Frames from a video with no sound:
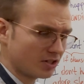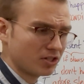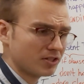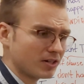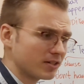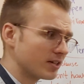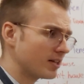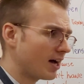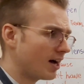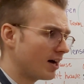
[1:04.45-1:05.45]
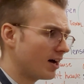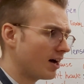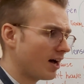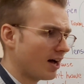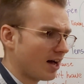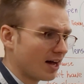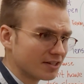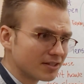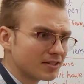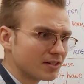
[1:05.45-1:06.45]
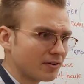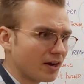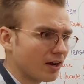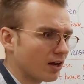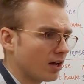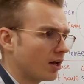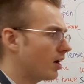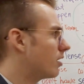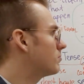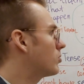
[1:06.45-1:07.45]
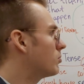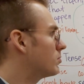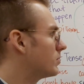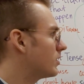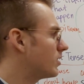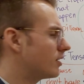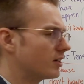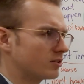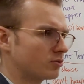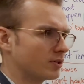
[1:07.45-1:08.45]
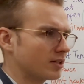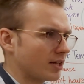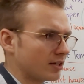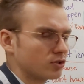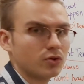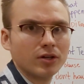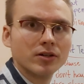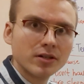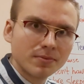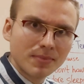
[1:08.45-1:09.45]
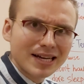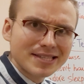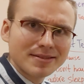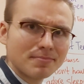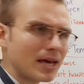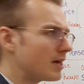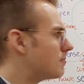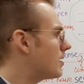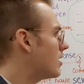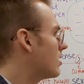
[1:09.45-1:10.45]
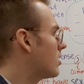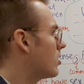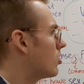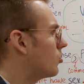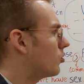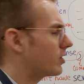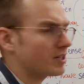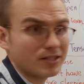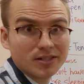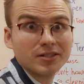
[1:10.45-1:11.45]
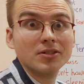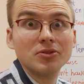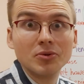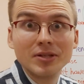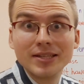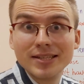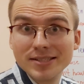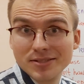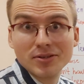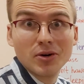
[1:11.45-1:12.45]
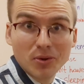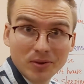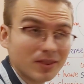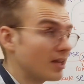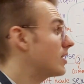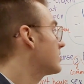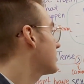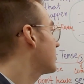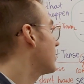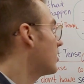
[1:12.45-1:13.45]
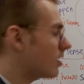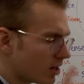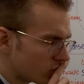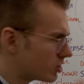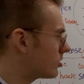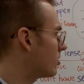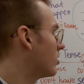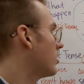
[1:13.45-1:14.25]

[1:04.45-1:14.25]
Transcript: she started answering and probably he got really like triggered by the baby or he started doing his own things and he hush